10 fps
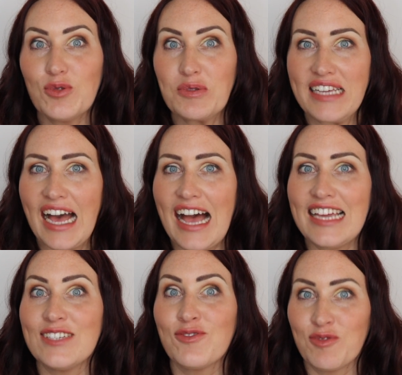The
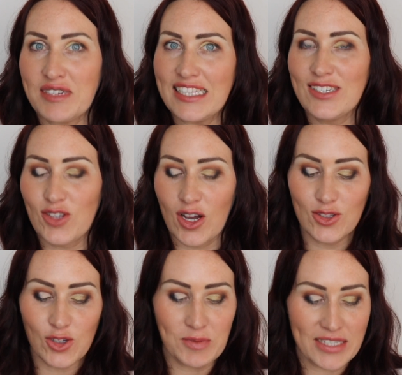eye is really
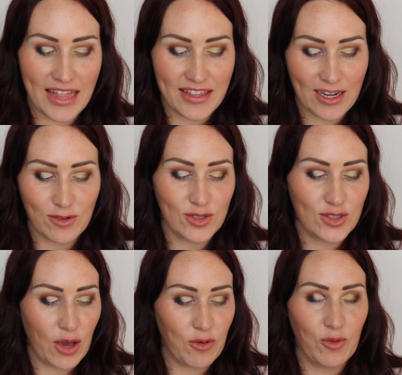starting to come together now.
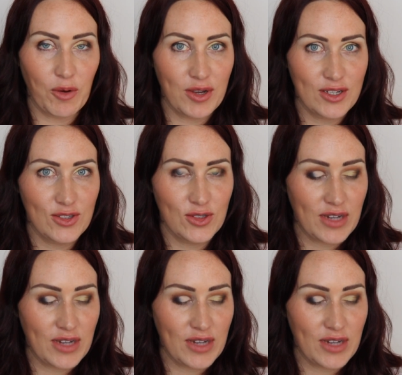So what we're going to do